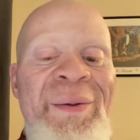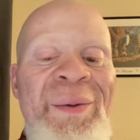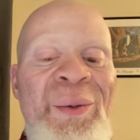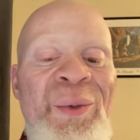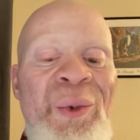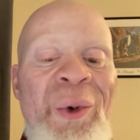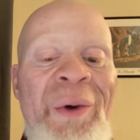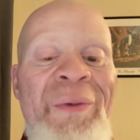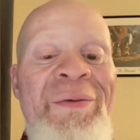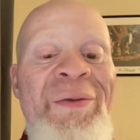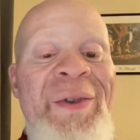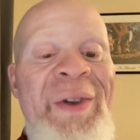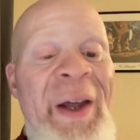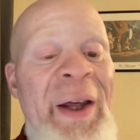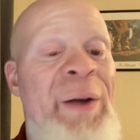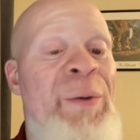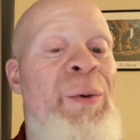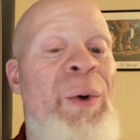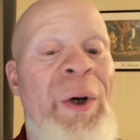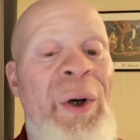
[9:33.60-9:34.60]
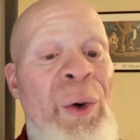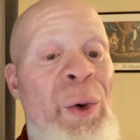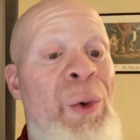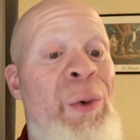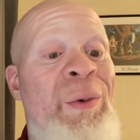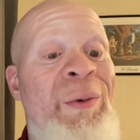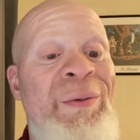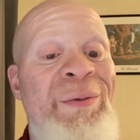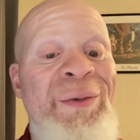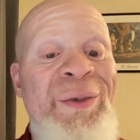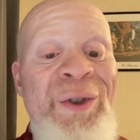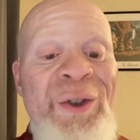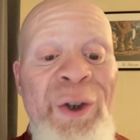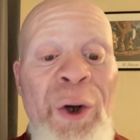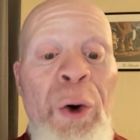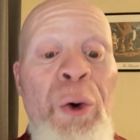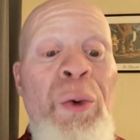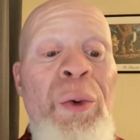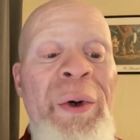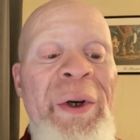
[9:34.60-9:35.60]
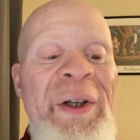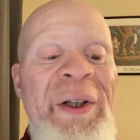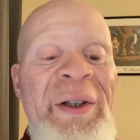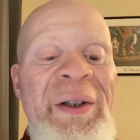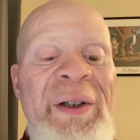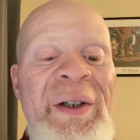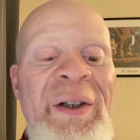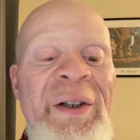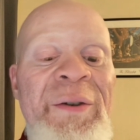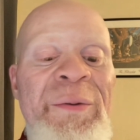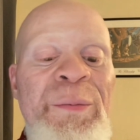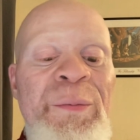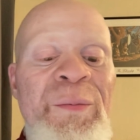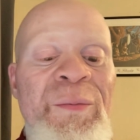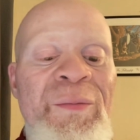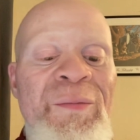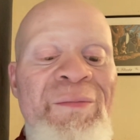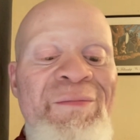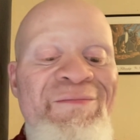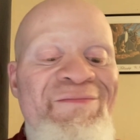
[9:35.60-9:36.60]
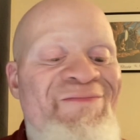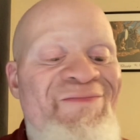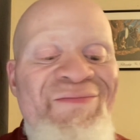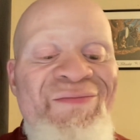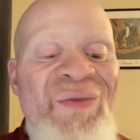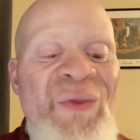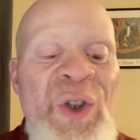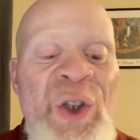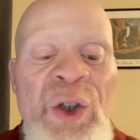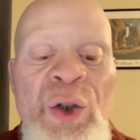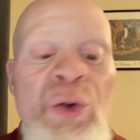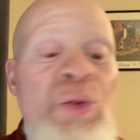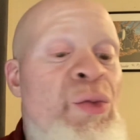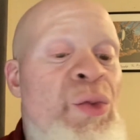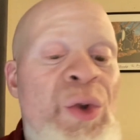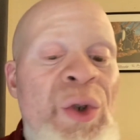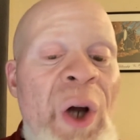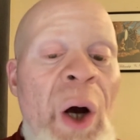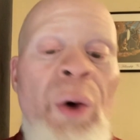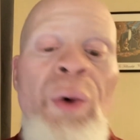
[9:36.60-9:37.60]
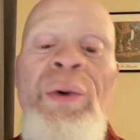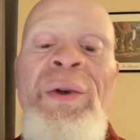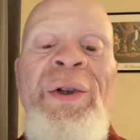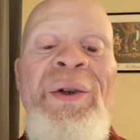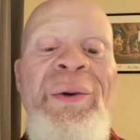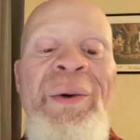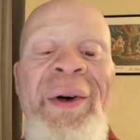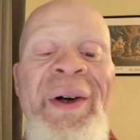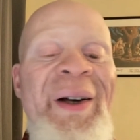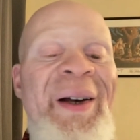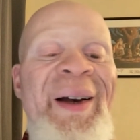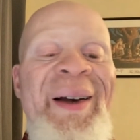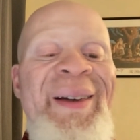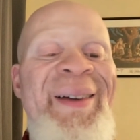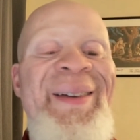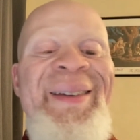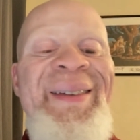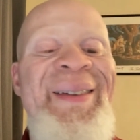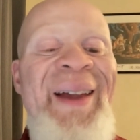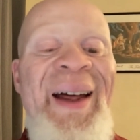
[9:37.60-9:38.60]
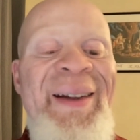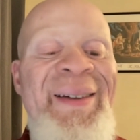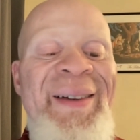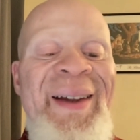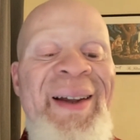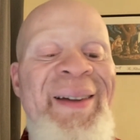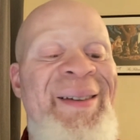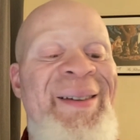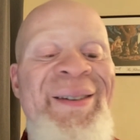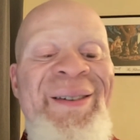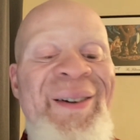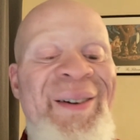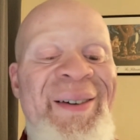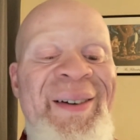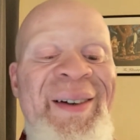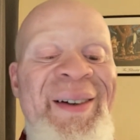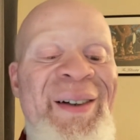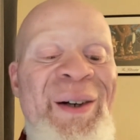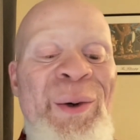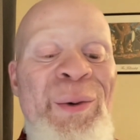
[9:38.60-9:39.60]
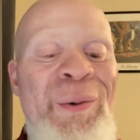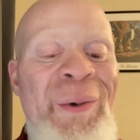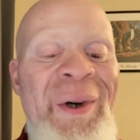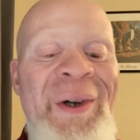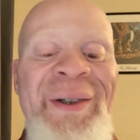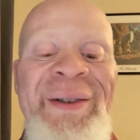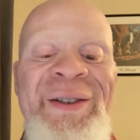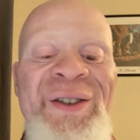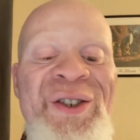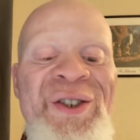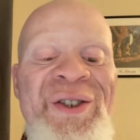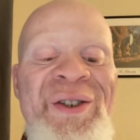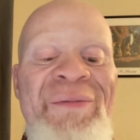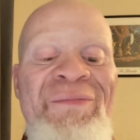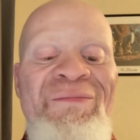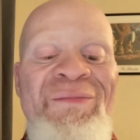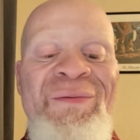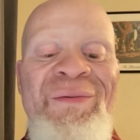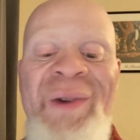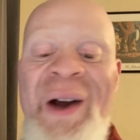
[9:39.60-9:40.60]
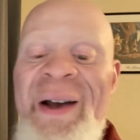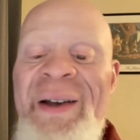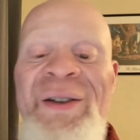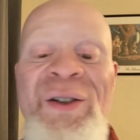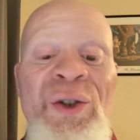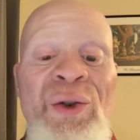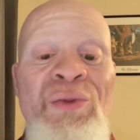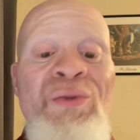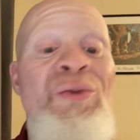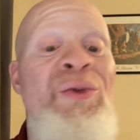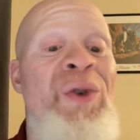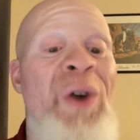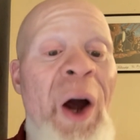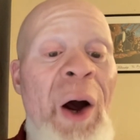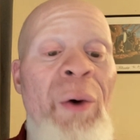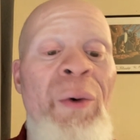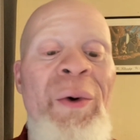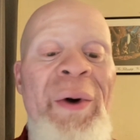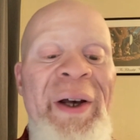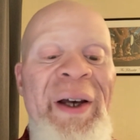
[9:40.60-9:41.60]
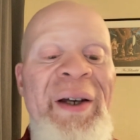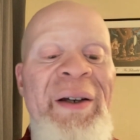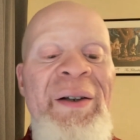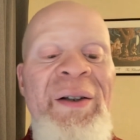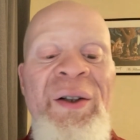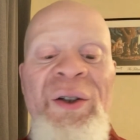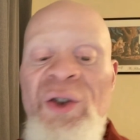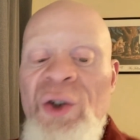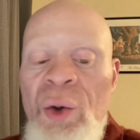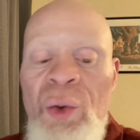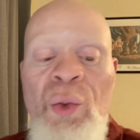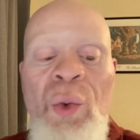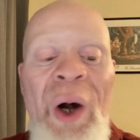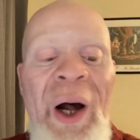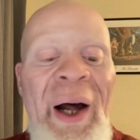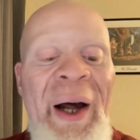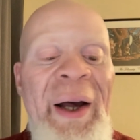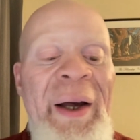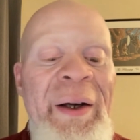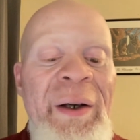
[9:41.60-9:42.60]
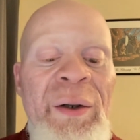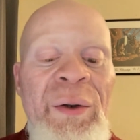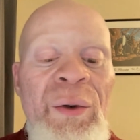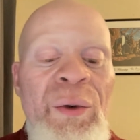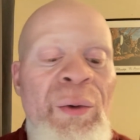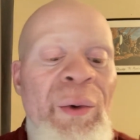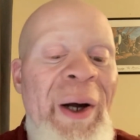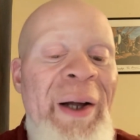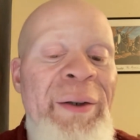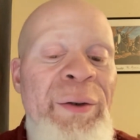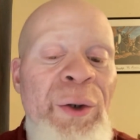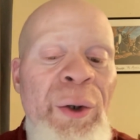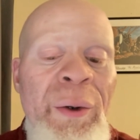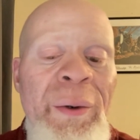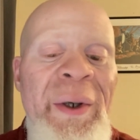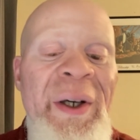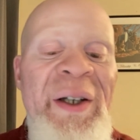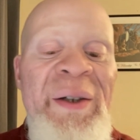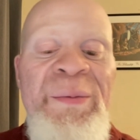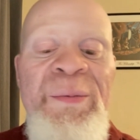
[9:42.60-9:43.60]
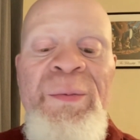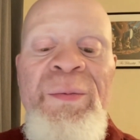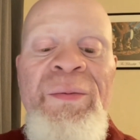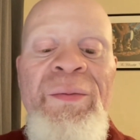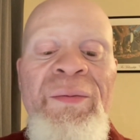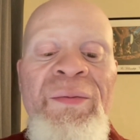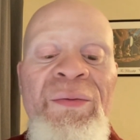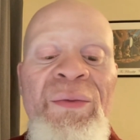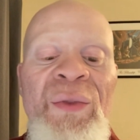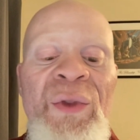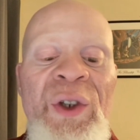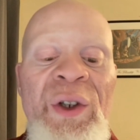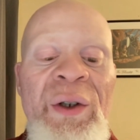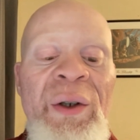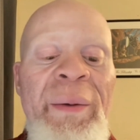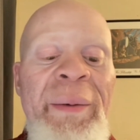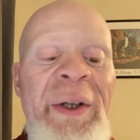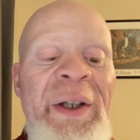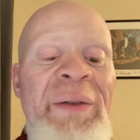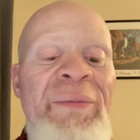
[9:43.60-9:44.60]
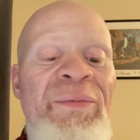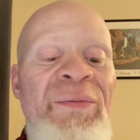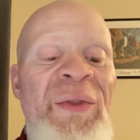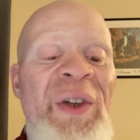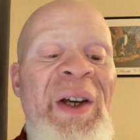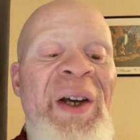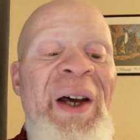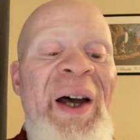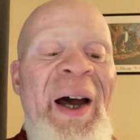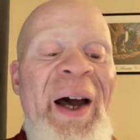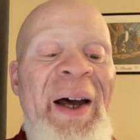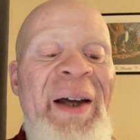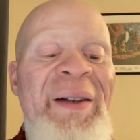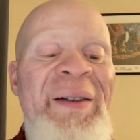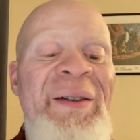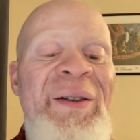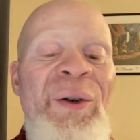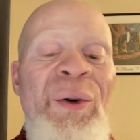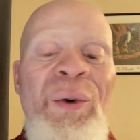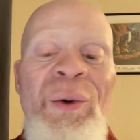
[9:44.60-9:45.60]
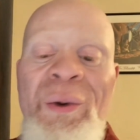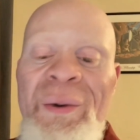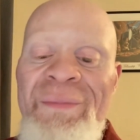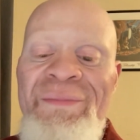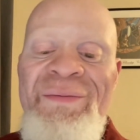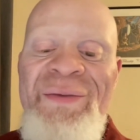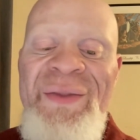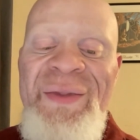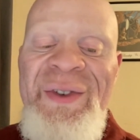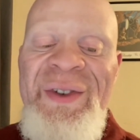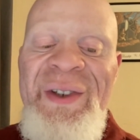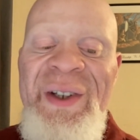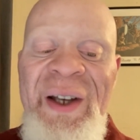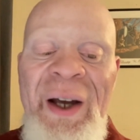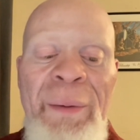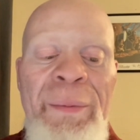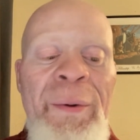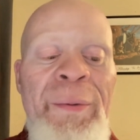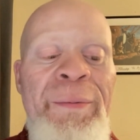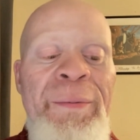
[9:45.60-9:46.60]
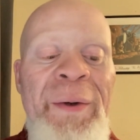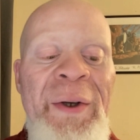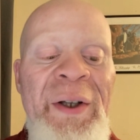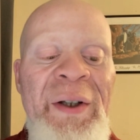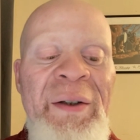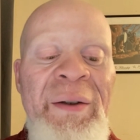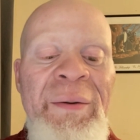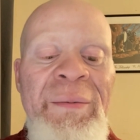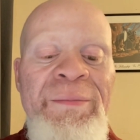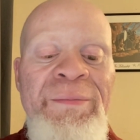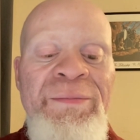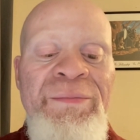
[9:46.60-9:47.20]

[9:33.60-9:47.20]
what they were caught doing, you know, that's not gonna wash, right? You know it. So why do it? You know what I mean? And the other thing,